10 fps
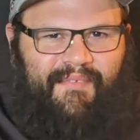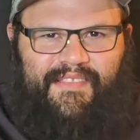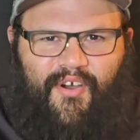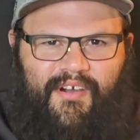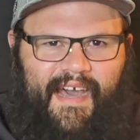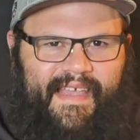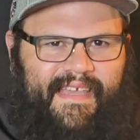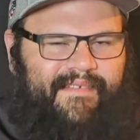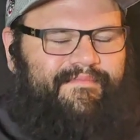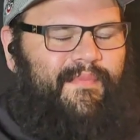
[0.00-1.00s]
If I don't
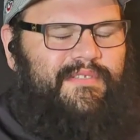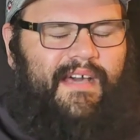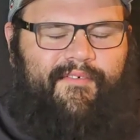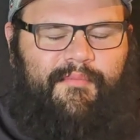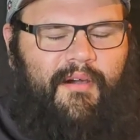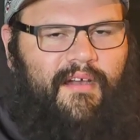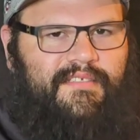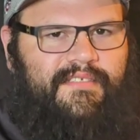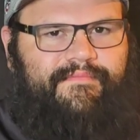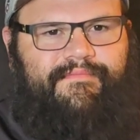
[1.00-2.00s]
like it, it's
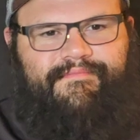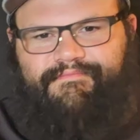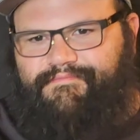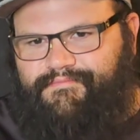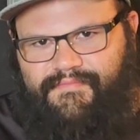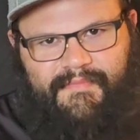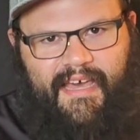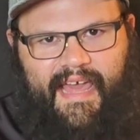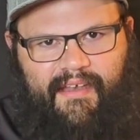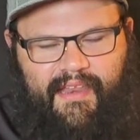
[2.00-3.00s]
$11.
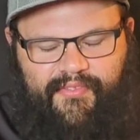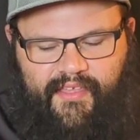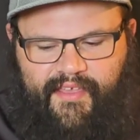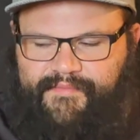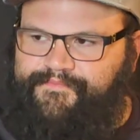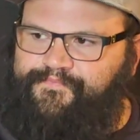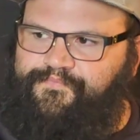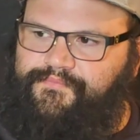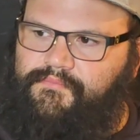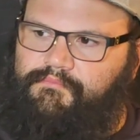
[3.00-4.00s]
Not out anything.
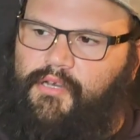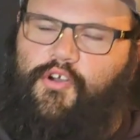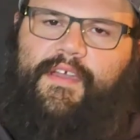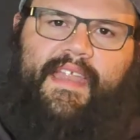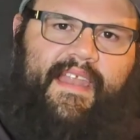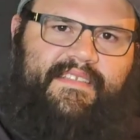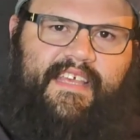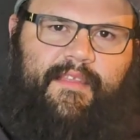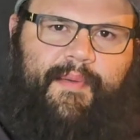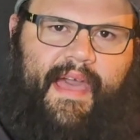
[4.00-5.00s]
But looking at it
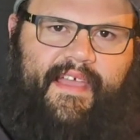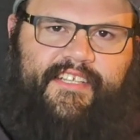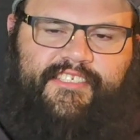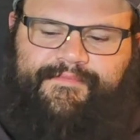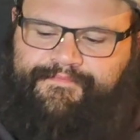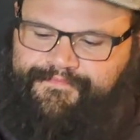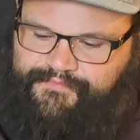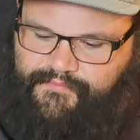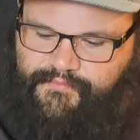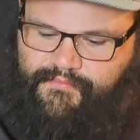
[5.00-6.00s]
inside the package,
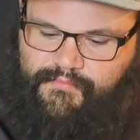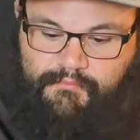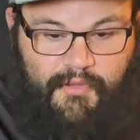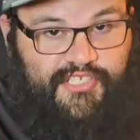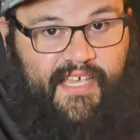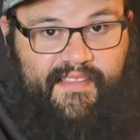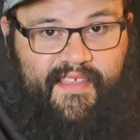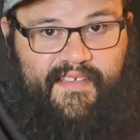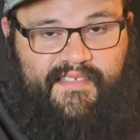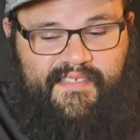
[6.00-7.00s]
much like
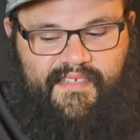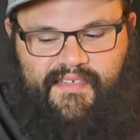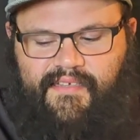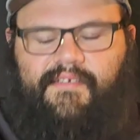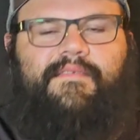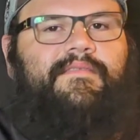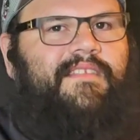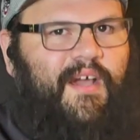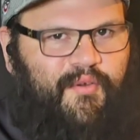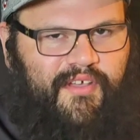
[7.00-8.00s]
this,
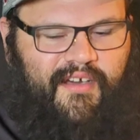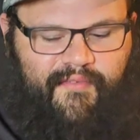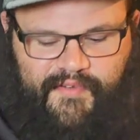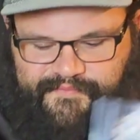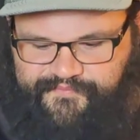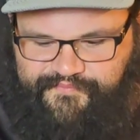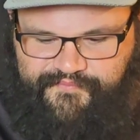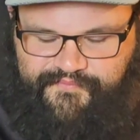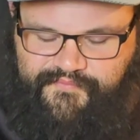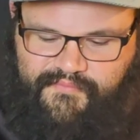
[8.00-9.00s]
I really love it.
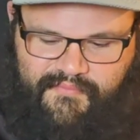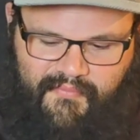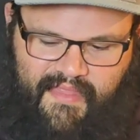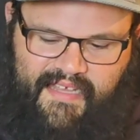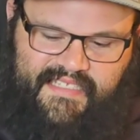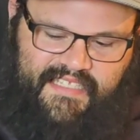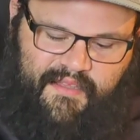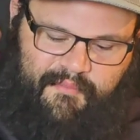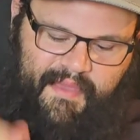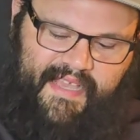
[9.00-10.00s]
This is
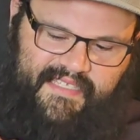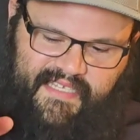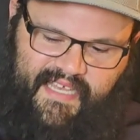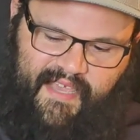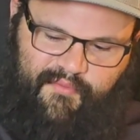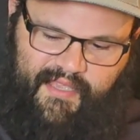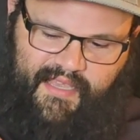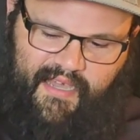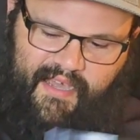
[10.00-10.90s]
an amazing Nightwing.